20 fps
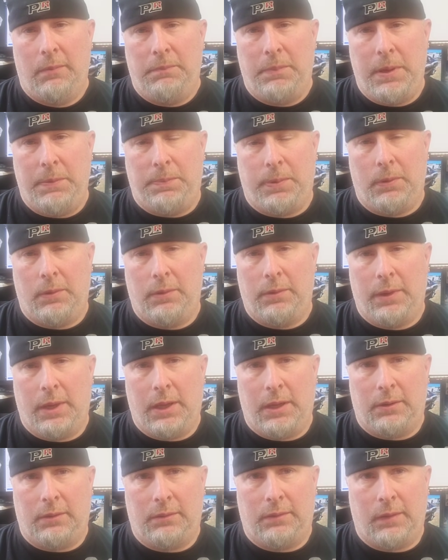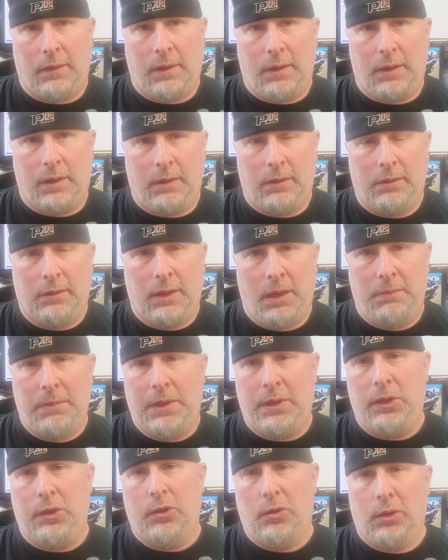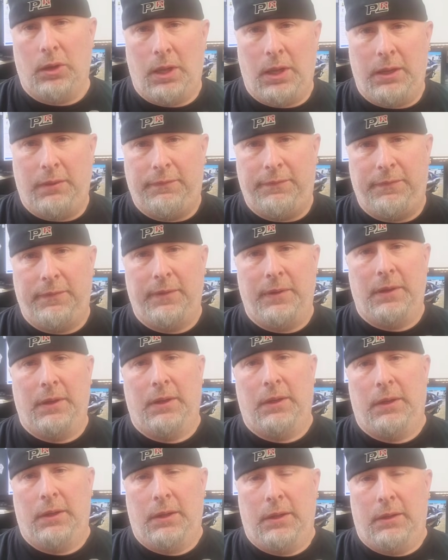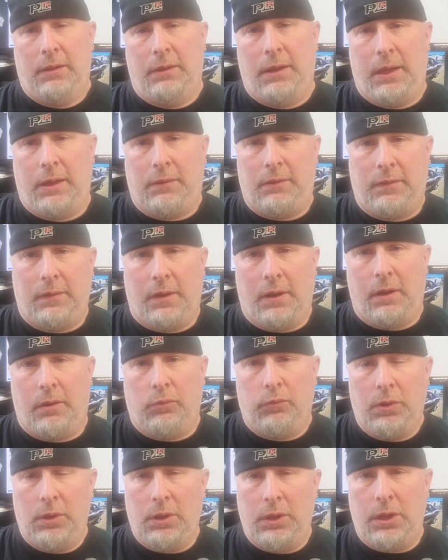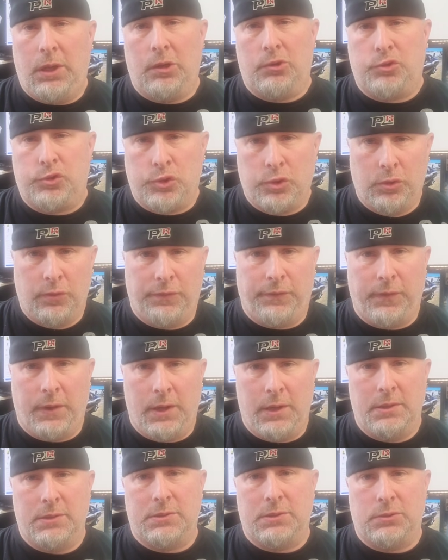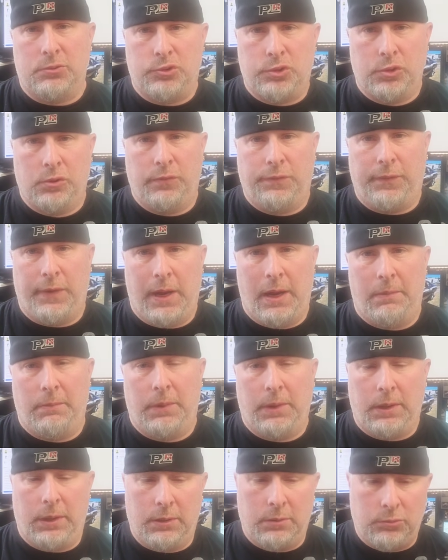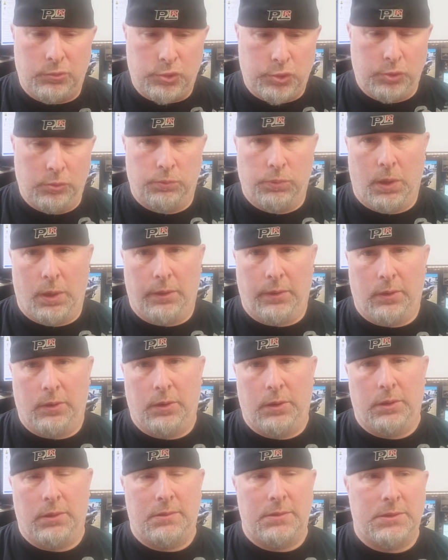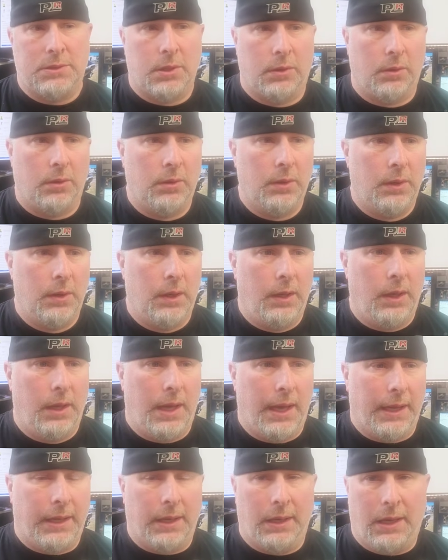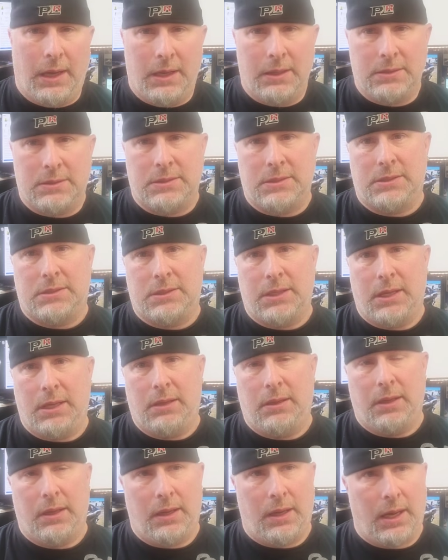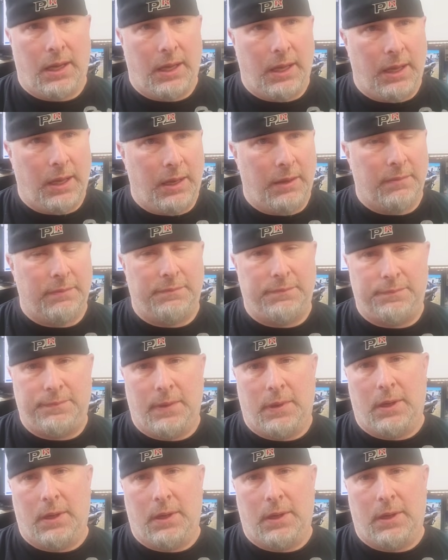people that come into your life that really are true friends and true family and true brotherhood. So I can honestly say that I have